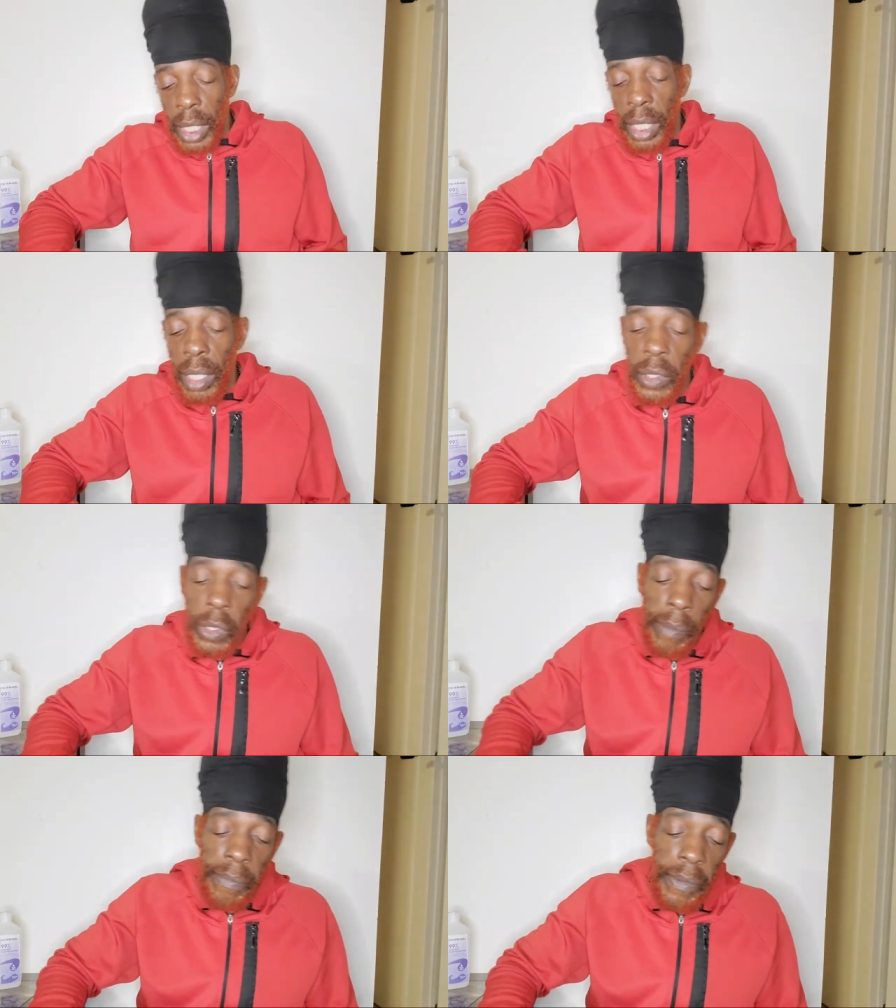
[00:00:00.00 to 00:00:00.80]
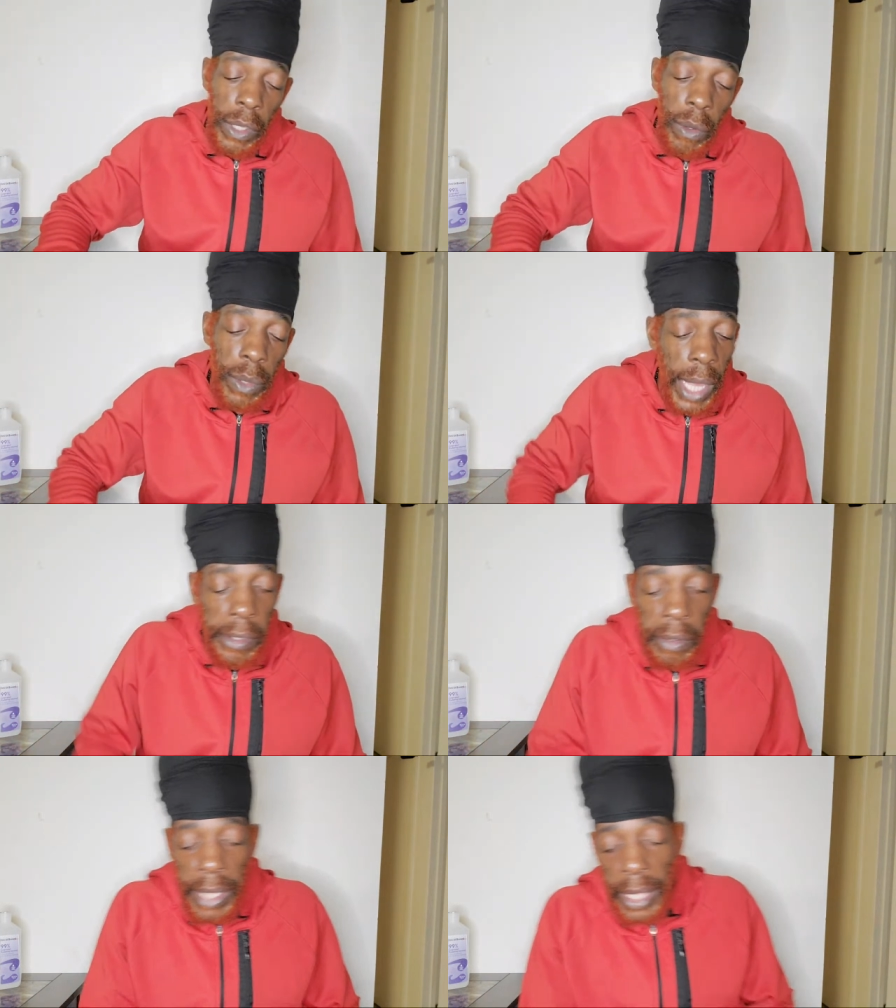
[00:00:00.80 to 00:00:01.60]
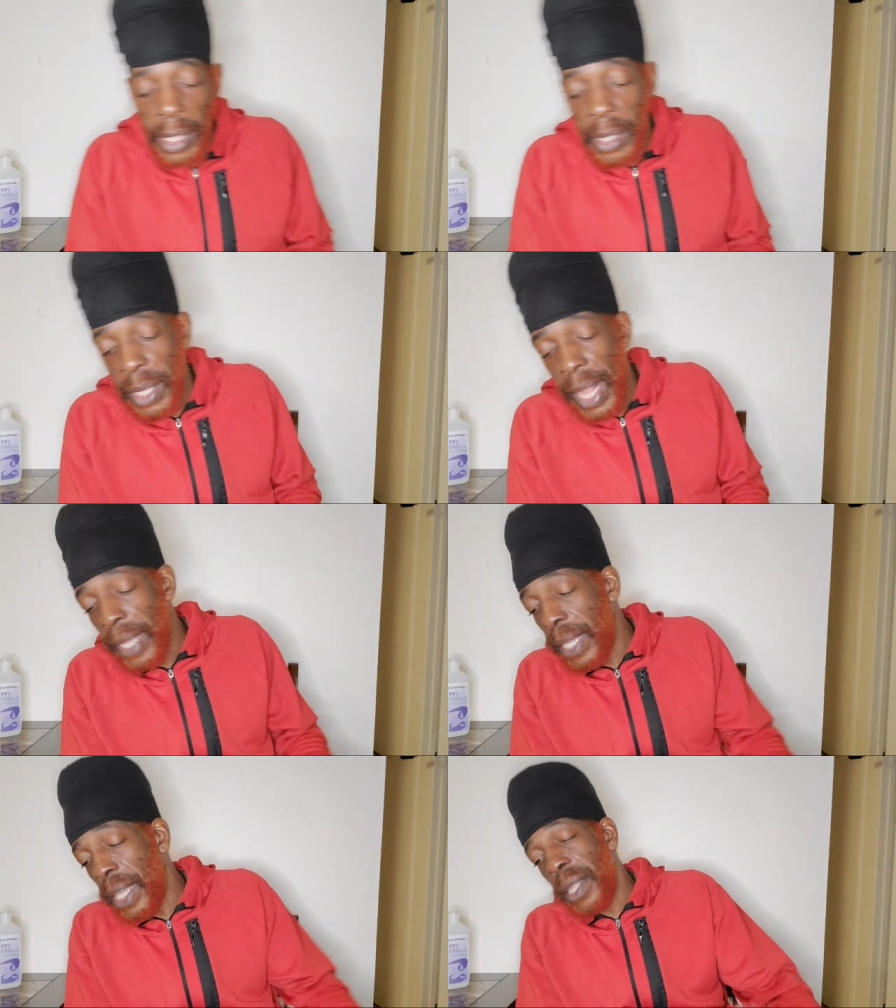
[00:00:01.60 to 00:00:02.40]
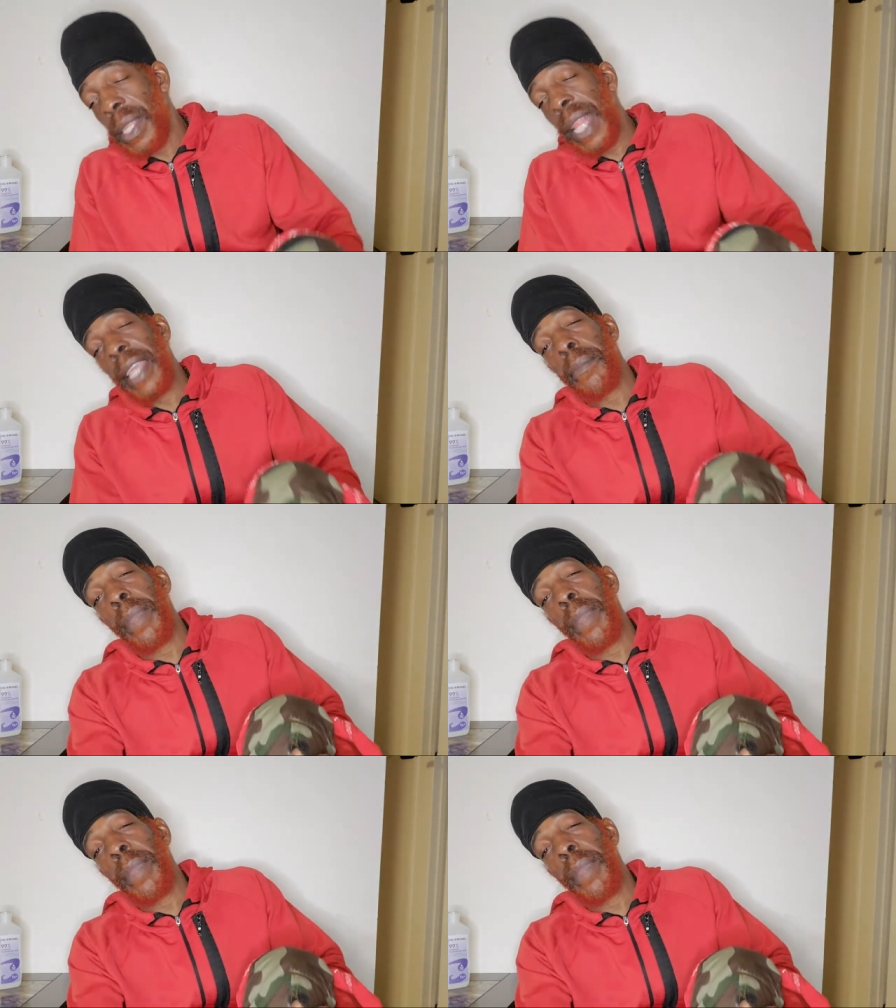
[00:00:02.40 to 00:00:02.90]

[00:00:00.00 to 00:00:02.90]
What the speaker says: there's some videos I know that it's like